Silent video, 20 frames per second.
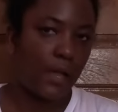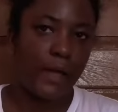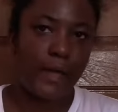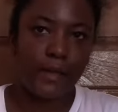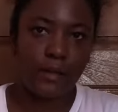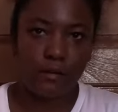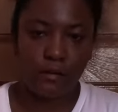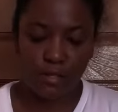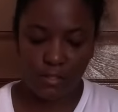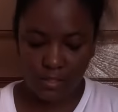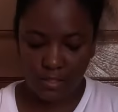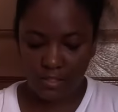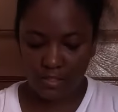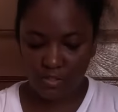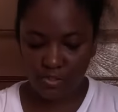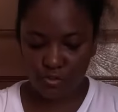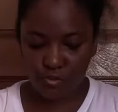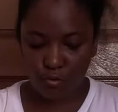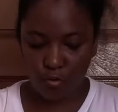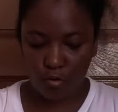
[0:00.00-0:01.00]
I got
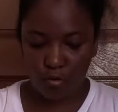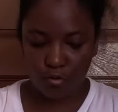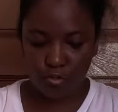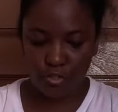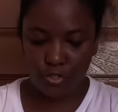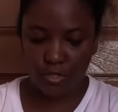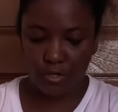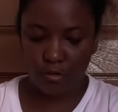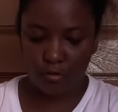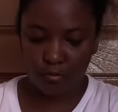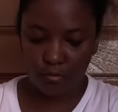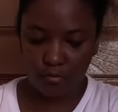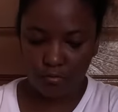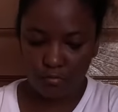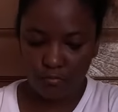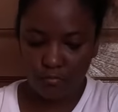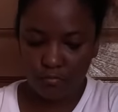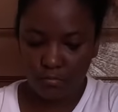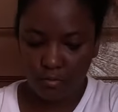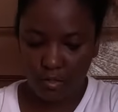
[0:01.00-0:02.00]
this dog chow.
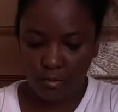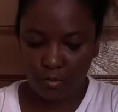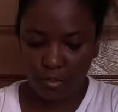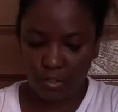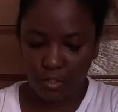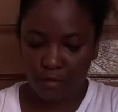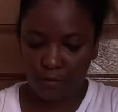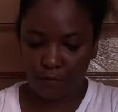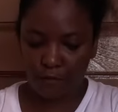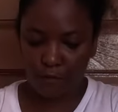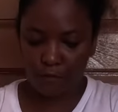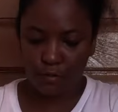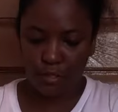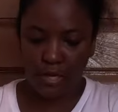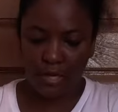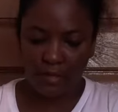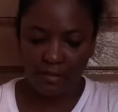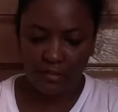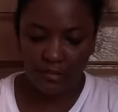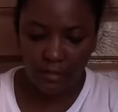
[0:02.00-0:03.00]
I wonder if you
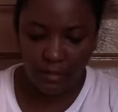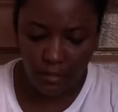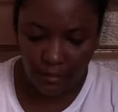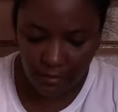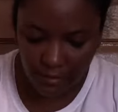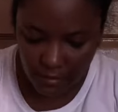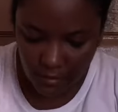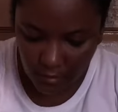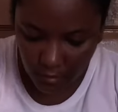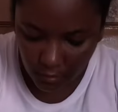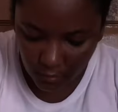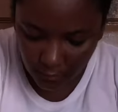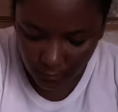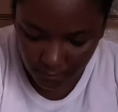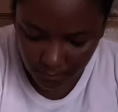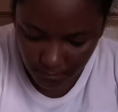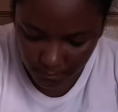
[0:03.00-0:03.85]
guys can see.